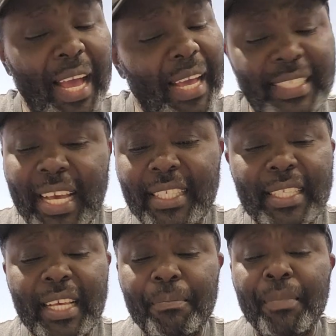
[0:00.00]
It
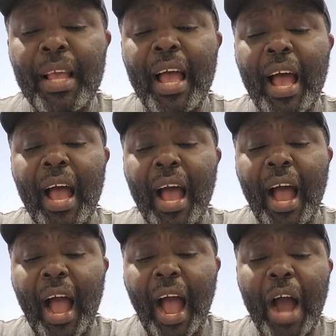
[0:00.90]
says,
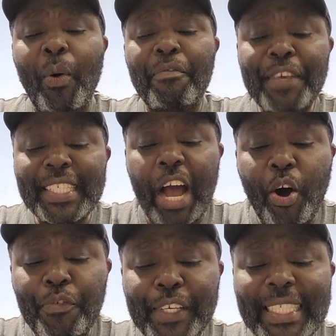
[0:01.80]
our visa
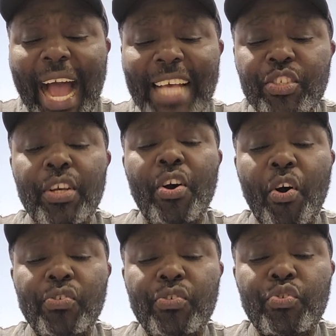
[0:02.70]
office asked
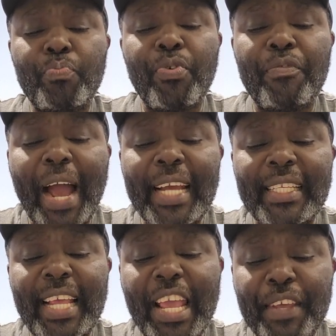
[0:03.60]
us to
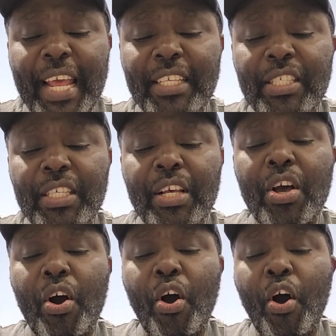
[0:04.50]
provide evidence
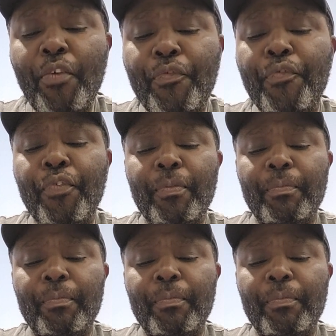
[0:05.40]
of